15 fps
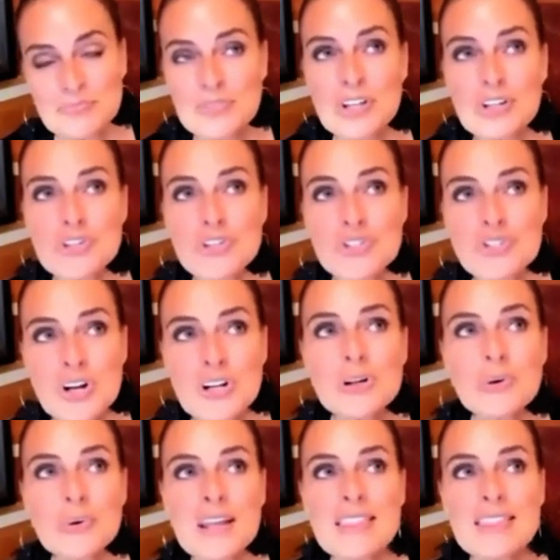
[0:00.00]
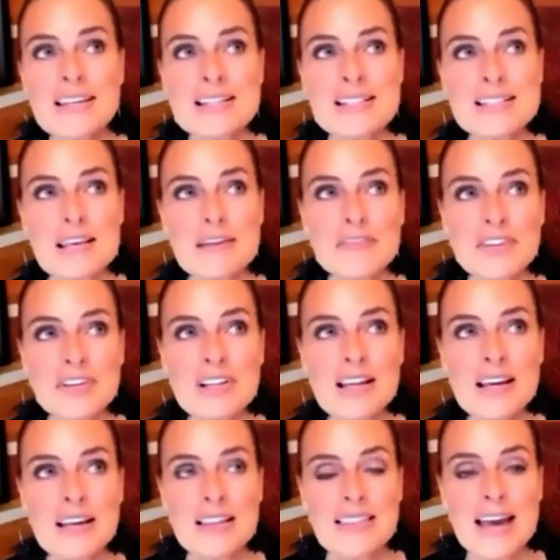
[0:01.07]
struggle with is they feel like
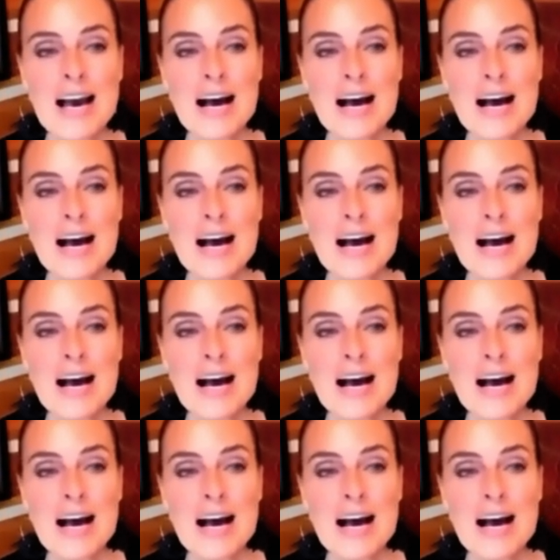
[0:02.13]
they have